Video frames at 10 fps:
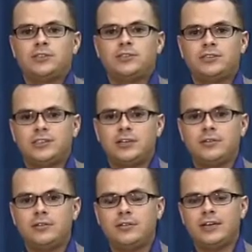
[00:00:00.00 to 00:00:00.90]
to
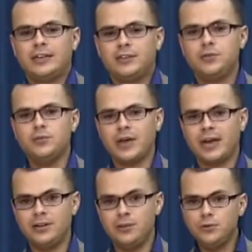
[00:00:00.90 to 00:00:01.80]
show that you
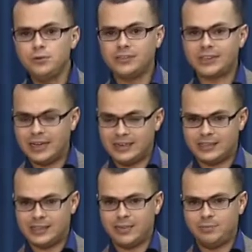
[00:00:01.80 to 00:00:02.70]
can use data
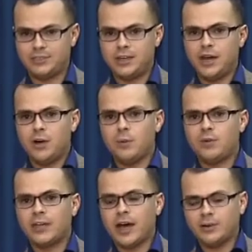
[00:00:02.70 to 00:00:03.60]
types
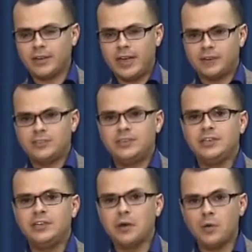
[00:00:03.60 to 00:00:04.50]
without actually
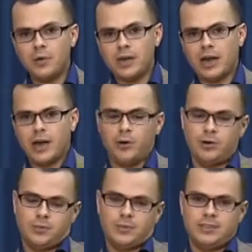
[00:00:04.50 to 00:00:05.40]
knowing how
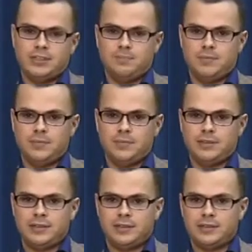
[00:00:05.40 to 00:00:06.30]
it was
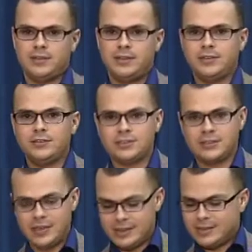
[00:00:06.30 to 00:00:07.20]
implemented. So you can just
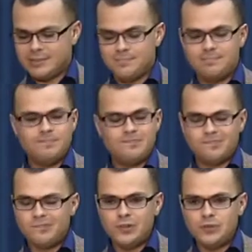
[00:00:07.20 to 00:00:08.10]

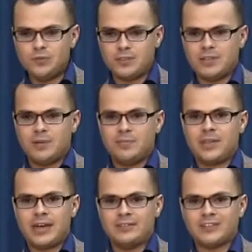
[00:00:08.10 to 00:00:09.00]
use them
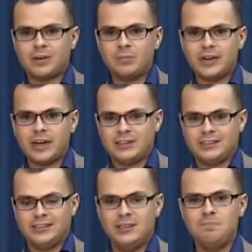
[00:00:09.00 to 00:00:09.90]
there. If someone else
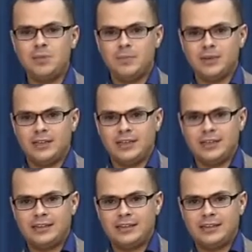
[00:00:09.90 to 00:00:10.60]
has implemented them,